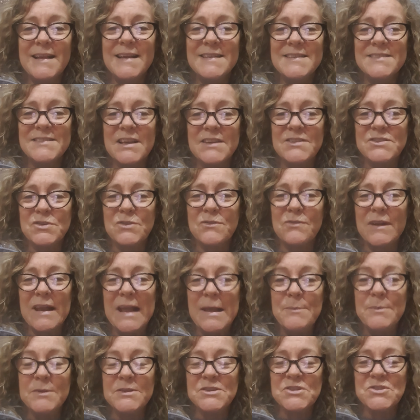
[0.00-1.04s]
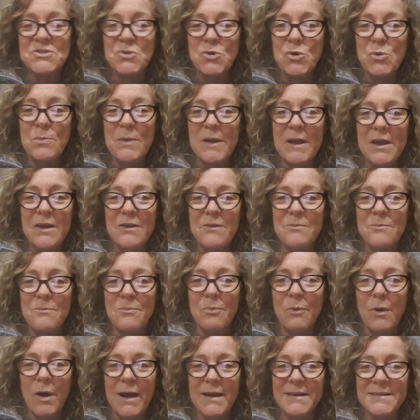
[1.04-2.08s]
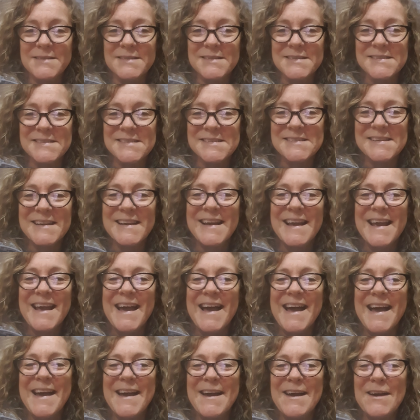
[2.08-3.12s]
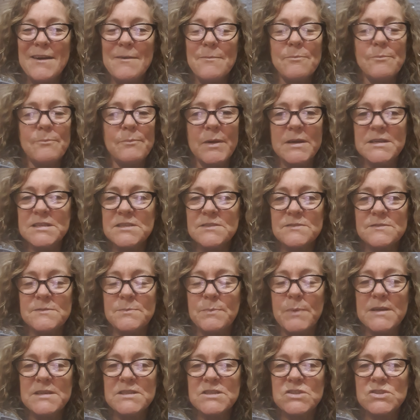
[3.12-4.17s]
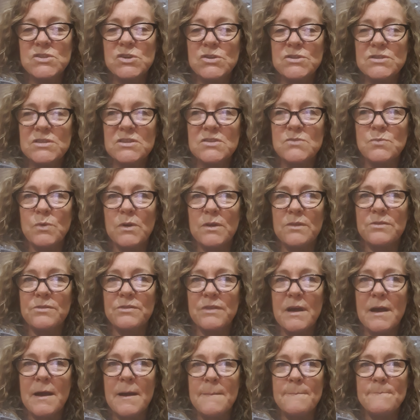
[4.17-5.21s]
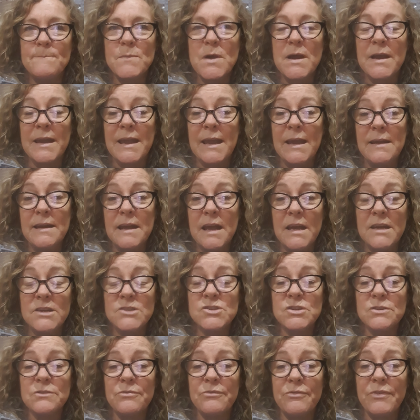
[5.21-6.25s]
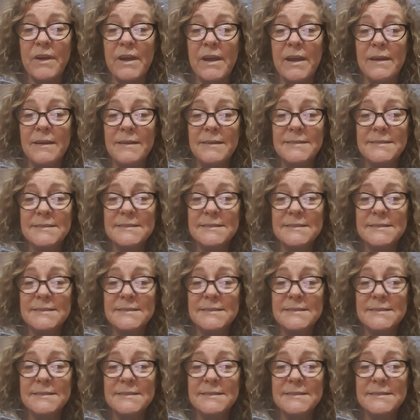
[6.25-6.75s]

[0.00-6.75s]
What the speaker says: It's that sort of lemon sorbet brightness. Best suited with again Asian fare.